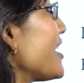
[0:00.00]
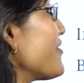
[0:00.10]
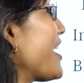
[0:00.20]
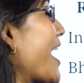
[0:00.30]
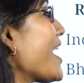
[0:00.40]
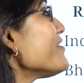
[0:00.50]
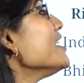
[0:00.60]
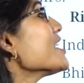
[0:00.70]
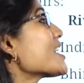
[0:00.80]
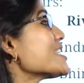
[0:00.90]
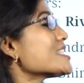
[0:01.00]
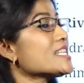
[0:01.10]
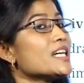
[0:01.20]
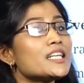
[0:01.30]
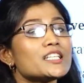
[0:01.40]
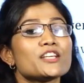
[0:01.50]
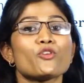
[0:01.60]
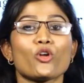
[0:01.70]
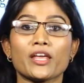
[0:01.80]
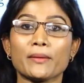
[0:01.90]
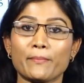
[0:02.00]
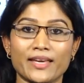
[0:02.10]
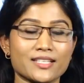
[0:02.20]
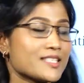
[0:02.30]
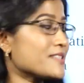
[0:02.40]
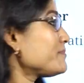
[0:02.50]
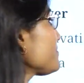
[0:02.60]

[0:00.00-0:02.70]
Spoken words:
that we have, consider the following pairs.